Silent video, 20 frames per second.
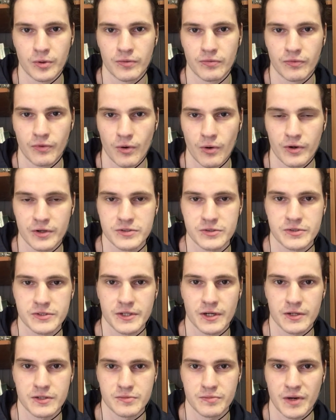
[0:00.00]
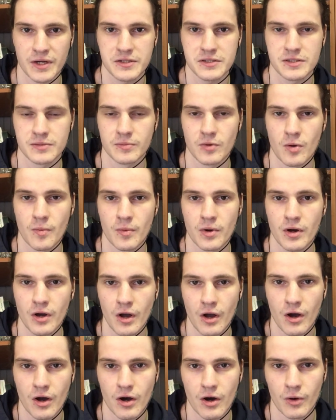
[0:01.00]
4 exercises maximum,
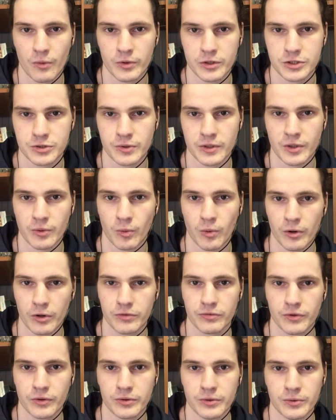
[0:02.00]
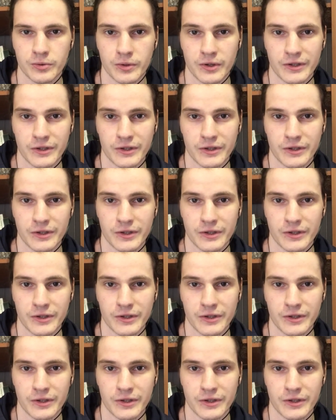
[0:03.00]
which really work for you.